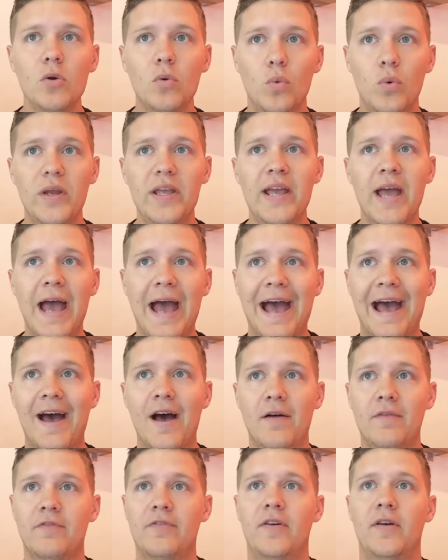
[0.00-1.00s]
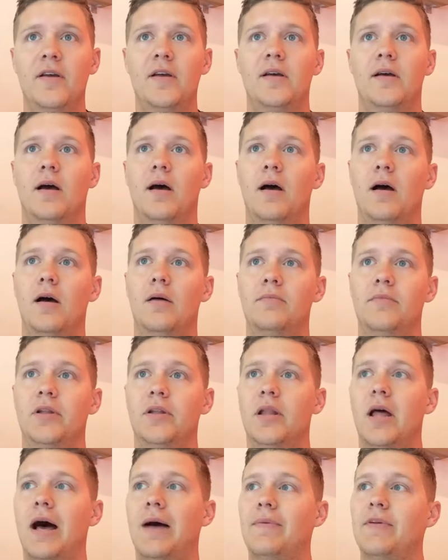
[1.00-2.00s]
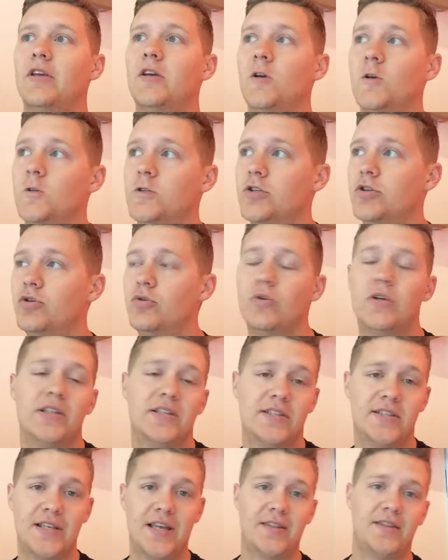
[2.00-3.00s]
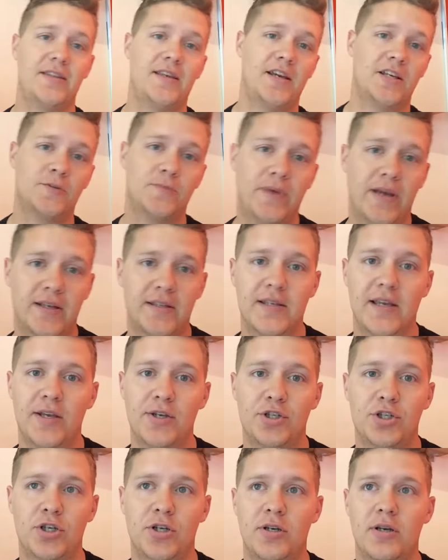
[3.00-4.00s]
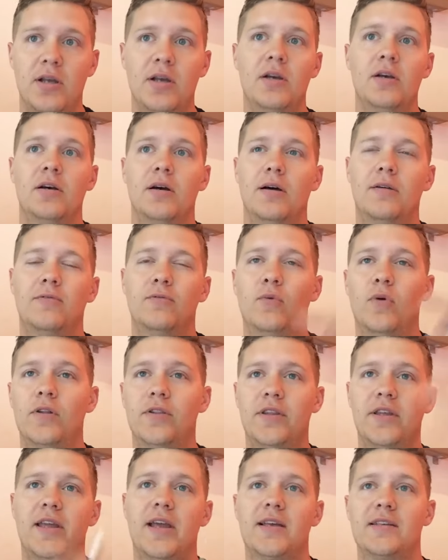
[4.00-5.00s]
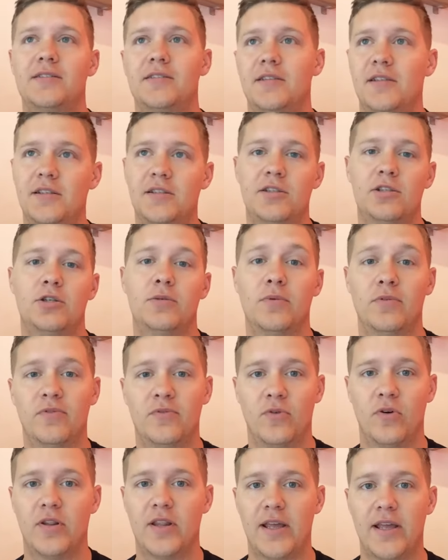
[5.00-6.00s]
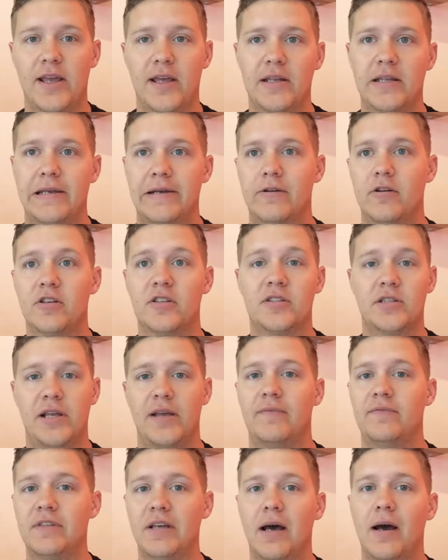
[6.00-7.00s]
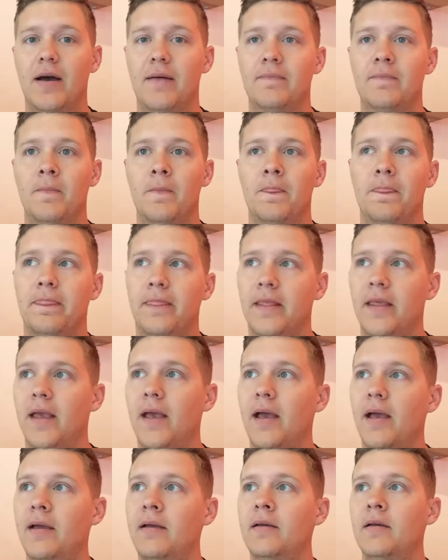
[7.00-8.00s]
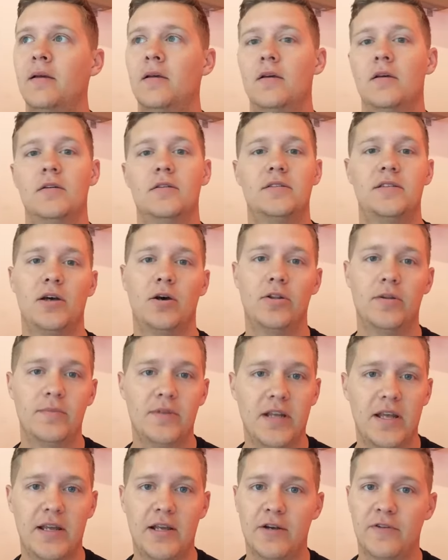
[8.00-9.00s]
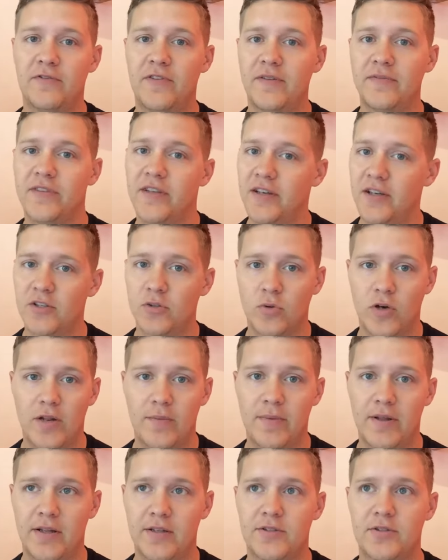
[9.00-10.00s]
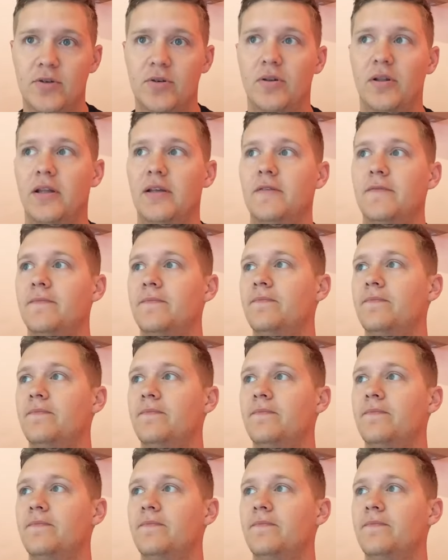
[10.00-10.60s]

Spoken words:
we have the lobby host who can set the expectation of what the guests need to do before they get here to save time. Okay, tell them to get here 15 to 20 minutes early.